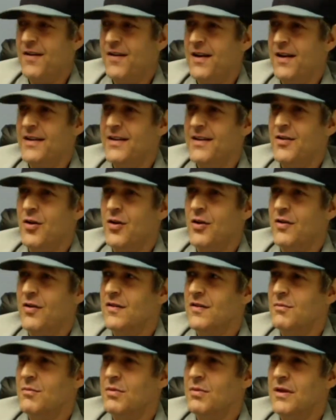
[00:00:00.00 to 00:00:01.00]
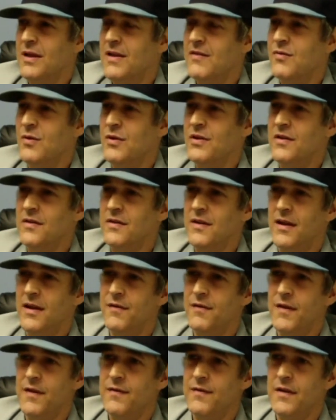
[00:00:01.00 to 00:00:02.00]
it hard to believe when you take
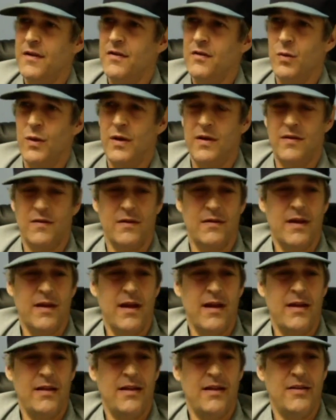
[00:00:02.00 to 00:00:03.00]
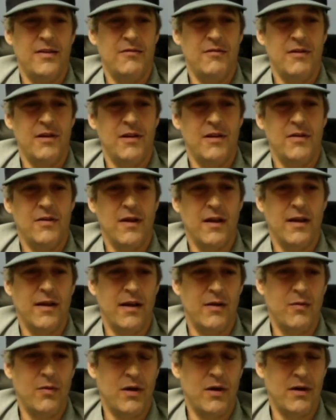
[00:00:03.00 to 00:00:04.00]
50 swings a day that you're really saying,
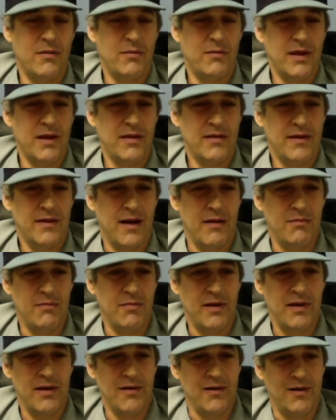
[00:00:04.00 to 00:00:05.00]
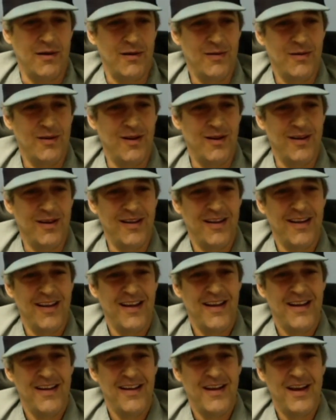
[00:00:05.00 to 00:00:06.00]
I want to be a top hitter. Like, I